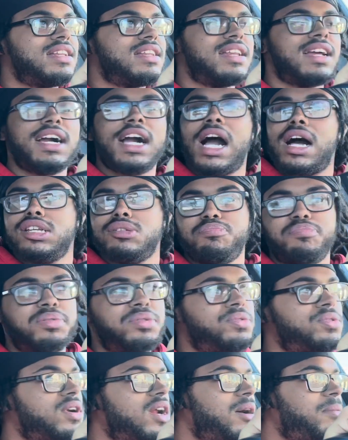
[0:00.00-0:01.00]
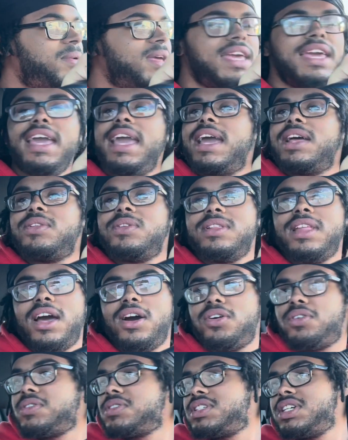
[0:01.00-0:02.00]
The cops pulled up, he handled that
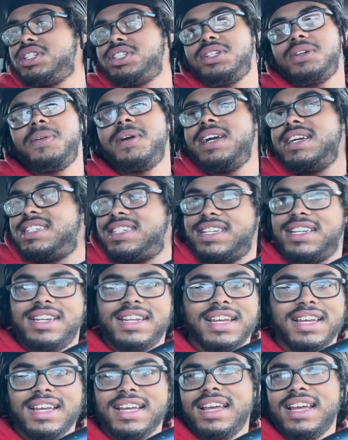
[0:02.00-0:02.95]
whole situation.